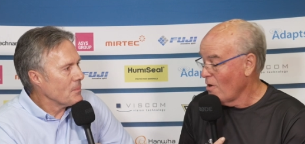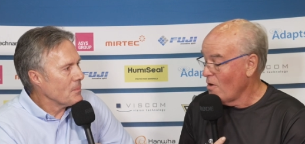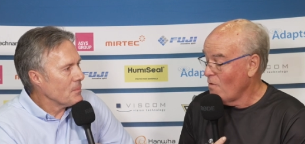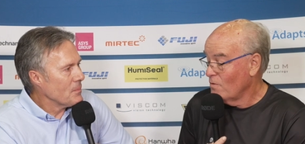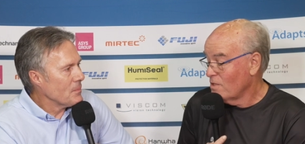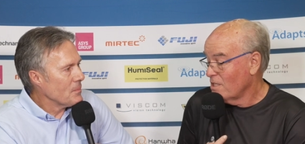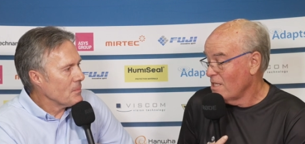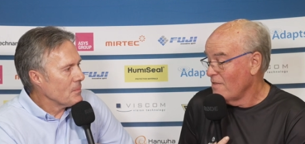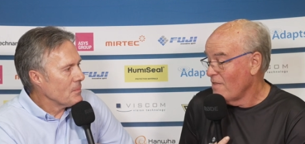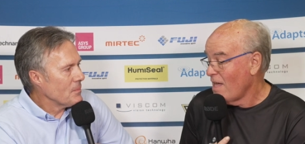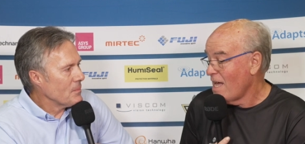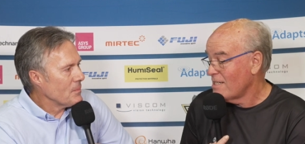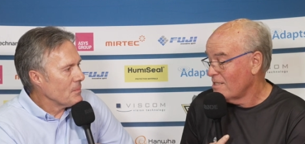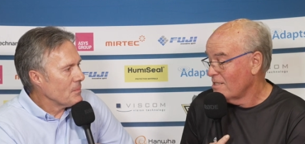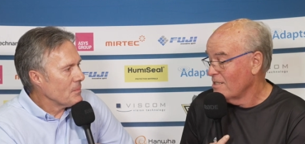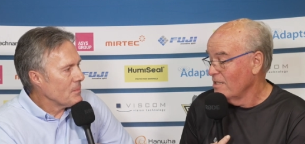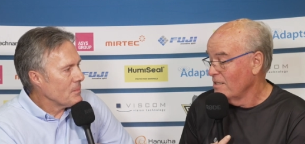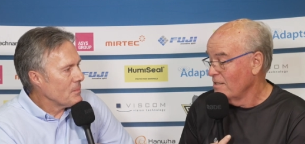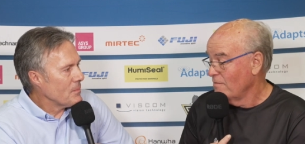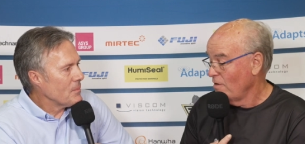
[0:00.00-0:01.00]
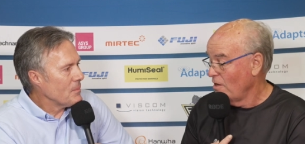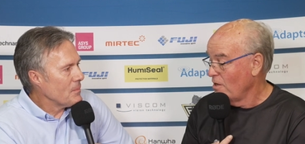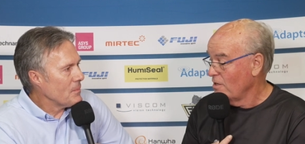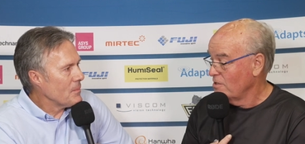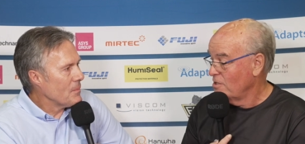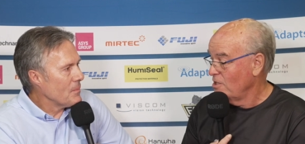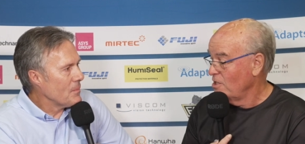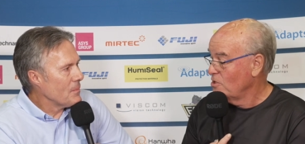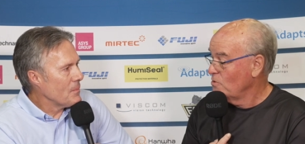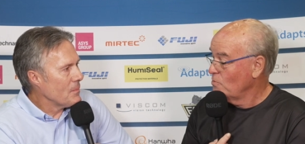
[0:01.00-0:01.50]
Speaker 1: obviously that's an
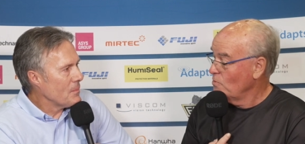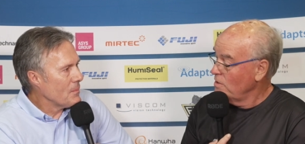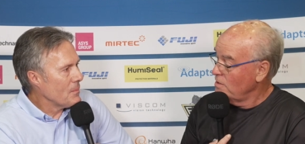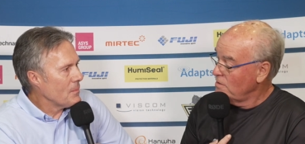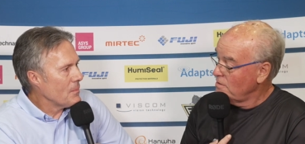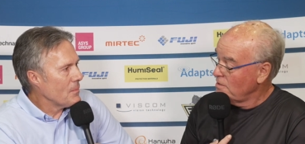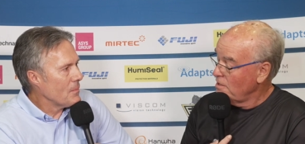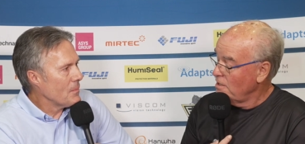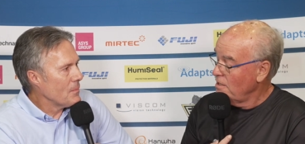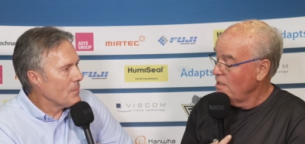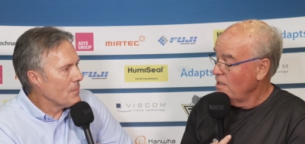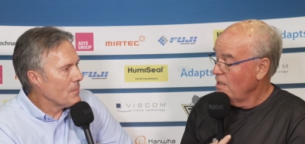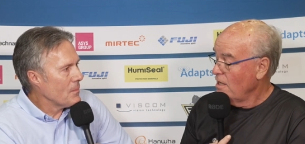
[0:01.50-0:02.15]
advantage with uh,